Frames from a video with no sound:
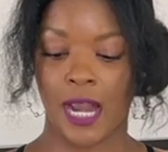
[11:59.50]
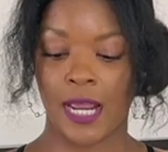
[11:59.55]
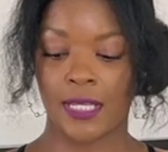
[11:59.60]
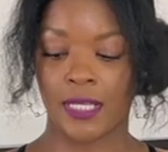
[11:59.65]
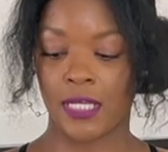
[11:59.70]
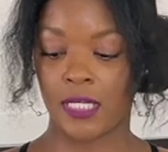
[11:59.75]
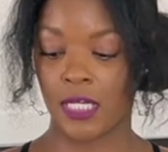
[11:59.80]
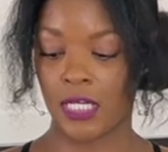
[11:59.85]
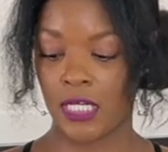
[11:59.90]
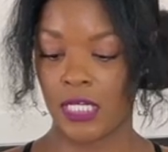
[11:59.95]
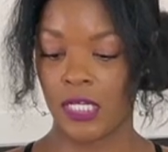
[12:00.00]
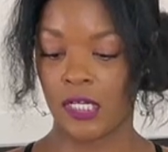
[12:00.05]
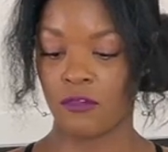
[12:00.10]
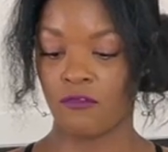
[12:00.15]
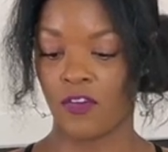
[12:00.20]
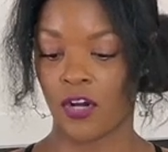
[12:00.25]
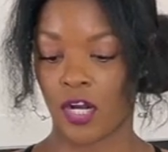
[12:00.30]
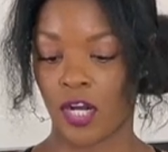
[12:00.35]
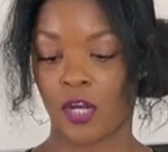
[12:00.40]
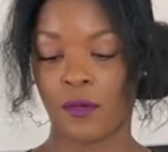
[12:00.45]
that I can
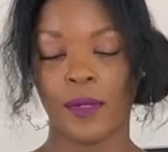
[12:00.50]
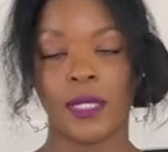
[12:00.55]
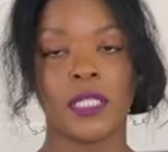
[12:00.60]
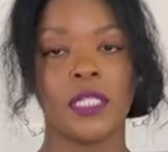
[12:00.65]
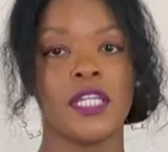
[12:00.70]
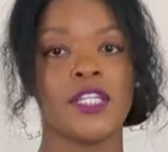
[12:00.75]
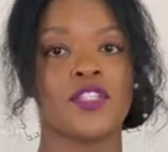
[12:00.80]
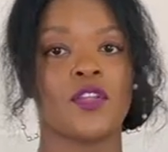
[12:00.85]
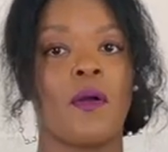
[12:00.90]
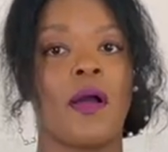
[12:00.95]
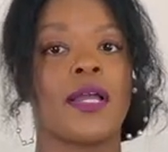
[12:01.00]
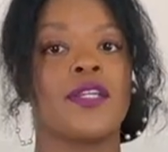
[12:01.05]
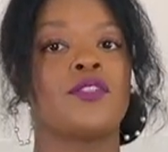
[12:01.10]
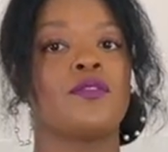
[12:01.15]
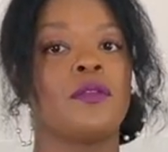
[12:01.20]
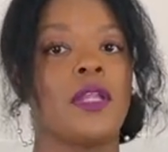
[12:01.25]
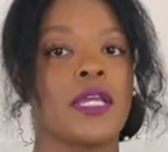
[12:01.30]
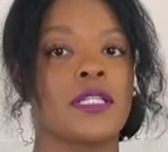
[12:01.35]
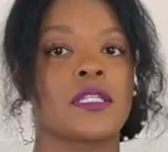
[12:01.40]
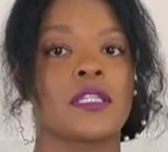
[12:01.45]
eat very quickly. So I
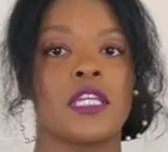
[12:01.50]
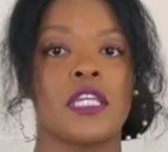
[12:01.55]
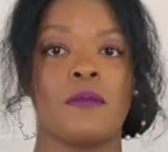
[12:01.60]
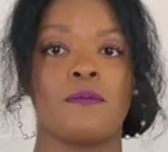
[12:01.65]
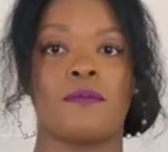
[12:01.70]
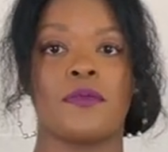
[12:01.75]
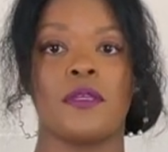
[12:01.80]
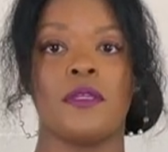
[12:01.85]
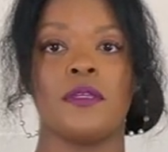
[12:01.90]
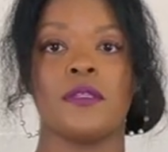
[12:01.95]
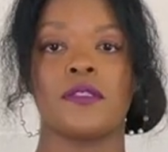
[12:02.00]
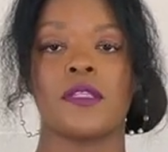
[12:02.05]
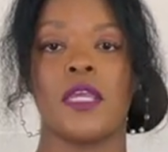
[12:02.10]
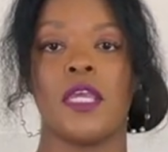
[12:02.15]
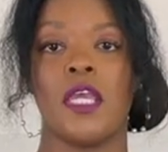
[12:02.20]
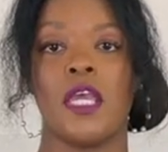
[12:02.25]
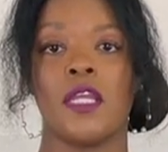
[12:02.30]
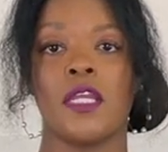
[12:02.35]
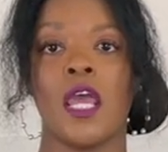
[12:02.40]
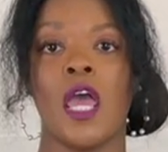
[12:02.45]
do like to keep these
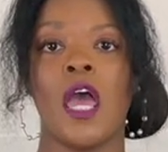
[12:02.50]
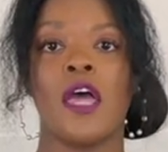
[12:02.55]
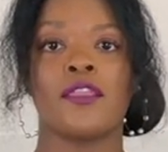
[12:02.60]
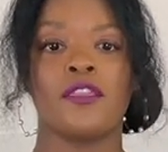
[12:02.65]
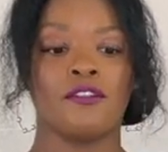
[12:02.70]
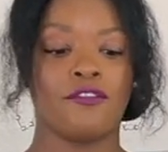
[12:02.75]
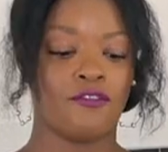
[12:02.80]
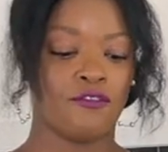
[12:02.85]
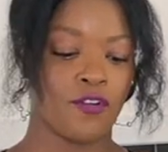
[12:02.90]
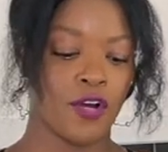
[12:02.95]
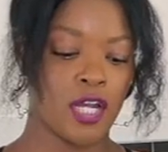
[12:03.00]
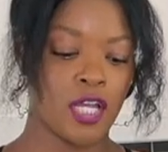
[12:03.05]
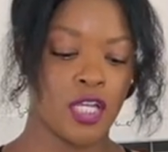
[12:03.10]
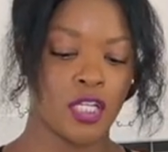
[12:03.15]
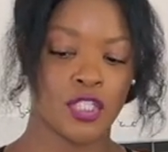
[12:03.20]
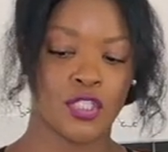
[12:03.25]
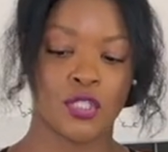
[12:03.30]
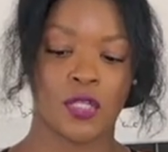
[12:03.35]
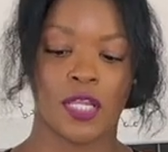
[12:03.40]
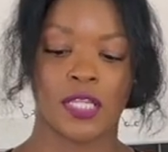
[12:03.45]
in the
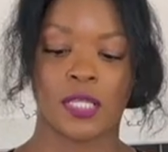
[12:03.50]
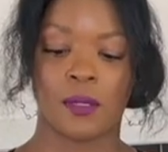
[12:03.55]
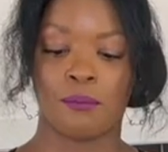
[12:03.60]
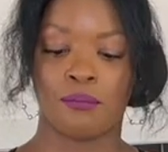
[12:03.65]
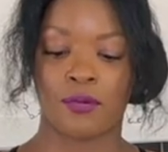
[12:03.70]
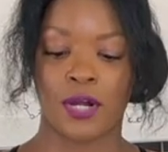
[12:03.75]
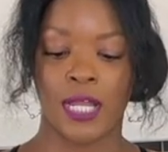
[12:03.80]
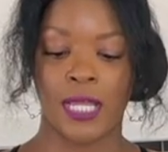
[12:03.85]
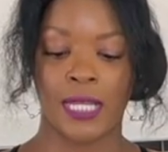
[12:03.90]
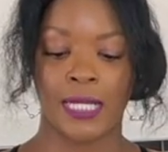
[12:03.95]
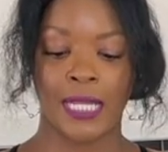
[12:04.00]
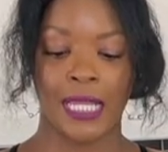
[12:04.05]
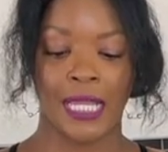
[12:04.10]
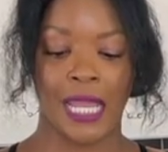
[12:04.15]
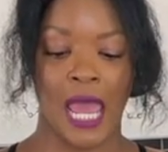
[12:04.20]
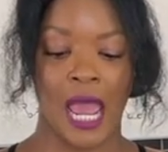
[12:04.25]
fridge so that the bread